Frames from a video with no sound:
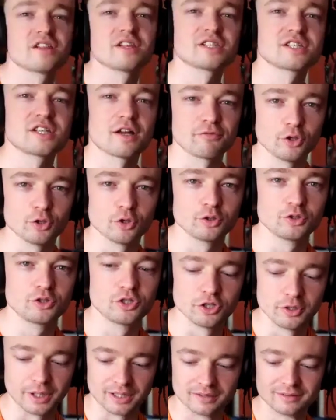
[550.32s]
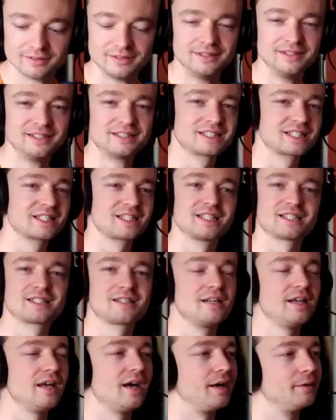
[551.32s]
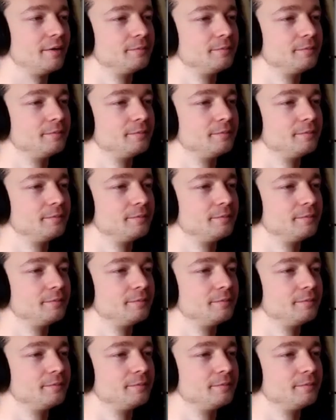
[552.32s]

stuff you're doing? It's just yeah.